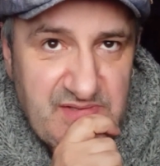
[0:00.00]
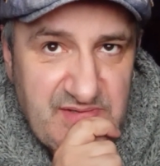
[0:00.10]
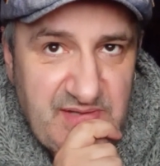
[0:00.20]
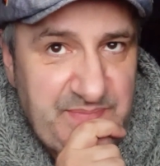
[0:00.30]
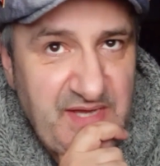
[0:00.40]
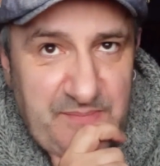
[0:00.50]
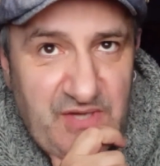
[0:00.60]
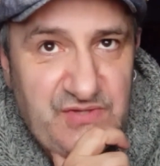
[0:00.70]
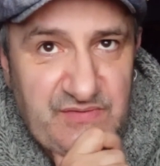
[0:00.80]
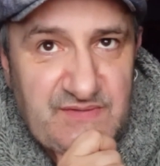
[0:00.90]
They're
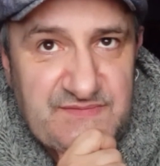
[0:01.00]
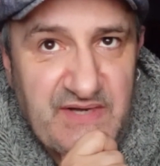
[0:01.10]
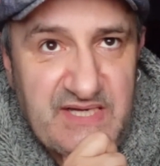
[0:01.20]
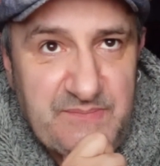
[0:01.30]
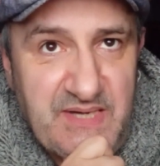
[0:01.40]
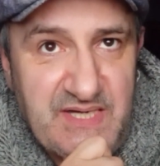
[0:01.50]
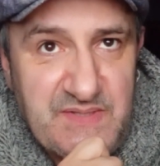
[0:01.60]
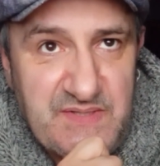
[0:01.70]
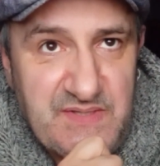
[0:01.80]
both real fighting men.